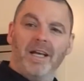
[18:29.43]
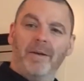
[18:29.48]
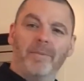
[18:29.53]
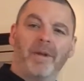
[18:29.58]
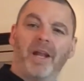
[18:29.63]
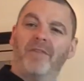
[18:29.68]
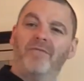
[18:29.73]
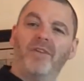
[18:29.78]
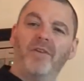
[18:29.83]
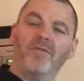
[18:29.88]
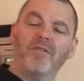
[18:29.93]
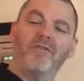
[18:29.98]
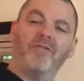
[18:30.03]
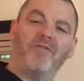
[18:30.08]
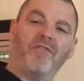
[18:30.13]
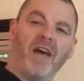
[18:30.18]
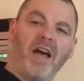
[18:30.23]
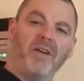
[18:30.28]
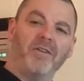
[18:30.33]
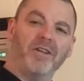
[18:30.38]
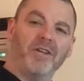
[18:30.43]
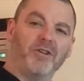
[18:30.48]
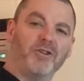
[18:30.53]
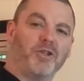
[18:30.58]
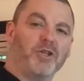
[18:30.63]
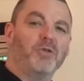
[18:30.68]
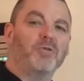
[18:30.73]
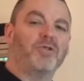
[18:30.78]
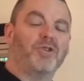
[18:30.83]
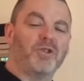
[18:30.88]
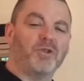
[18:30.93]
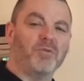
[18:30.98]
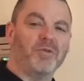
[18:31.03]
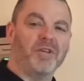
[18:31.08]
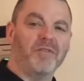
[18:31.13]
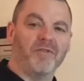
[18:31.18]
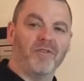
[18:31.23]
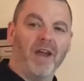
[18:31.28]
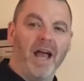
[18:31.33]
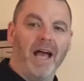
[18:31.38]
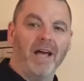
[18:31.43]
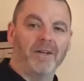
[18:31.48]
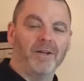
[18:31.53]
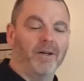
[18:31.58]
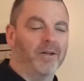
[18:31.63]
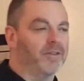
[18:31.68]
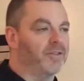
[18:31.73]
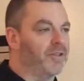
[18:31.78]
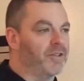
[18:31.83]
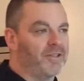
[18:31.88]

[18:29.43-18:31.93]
But I've never found it too sweet for adults.